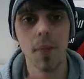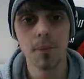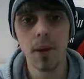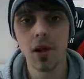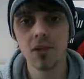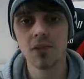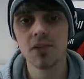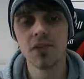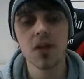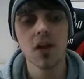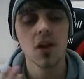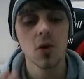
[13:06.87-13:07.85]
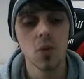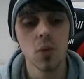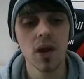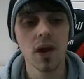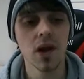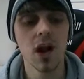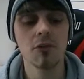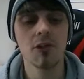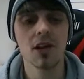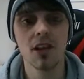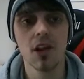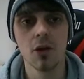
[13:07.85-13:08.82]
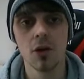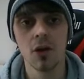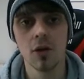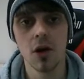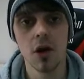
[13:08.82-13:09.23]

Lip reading: but we are currently going